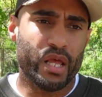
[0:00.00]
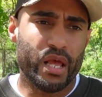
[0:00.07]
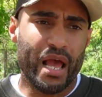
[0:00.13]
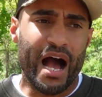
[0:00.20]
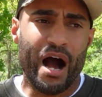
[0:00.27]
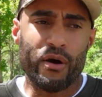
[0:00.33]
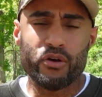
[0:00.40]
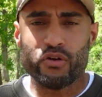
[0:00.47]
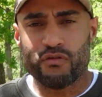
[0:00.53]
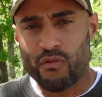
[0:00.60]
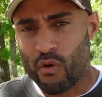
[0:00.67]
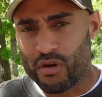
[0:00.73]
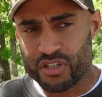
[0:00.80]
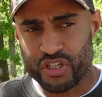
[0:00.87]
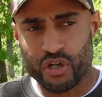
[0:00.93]
how are you
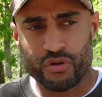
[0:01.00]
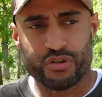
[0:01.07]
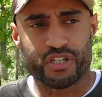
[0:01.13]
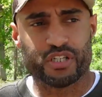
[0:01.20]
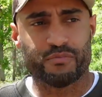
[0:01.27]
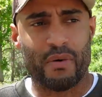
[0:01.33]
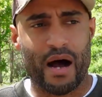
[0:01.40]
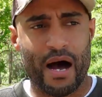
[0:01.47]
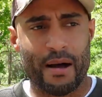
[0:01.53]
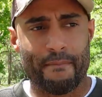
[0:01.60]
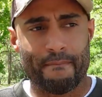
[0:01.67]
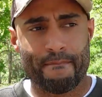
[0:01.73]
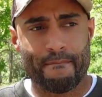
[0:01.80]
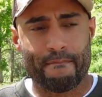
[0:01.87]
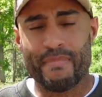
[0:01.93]
focusing on your spot.
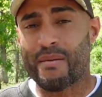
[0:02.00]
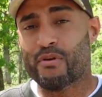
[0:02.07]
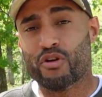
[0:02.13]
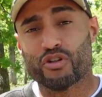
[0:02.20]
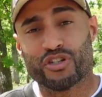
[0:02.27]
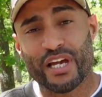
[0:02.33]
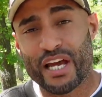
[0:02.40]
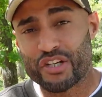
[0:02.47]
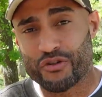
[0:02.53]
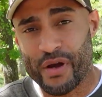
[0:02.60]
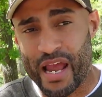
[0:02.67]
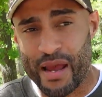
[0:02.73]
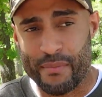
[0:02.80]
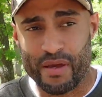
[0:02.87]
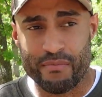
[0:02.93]
Maybe you change your
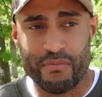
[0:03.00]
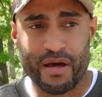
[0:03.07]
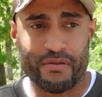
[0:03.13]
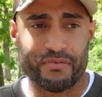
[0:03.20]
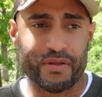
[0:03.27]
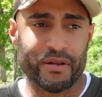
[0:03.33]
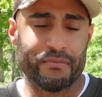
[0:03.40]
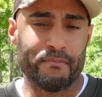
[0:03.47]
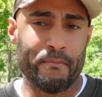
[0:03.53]
aiming method.